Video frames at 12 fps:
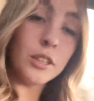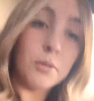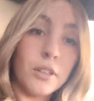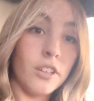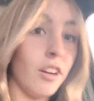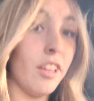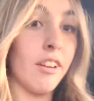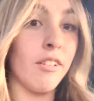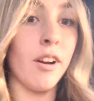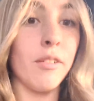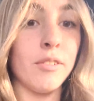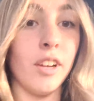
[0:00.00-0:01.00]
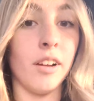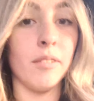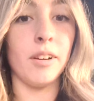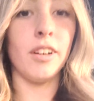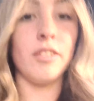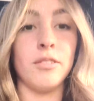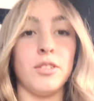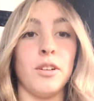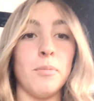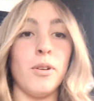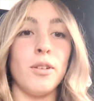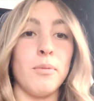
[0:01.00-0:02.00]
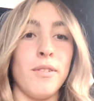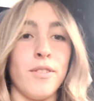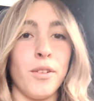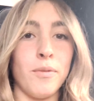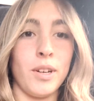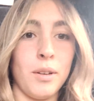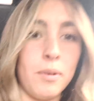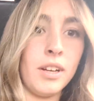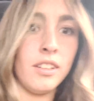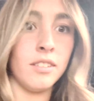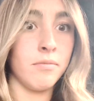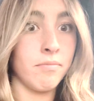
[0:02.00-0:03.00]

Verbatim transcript: So we can go there after. I also have ordered my phone really weird.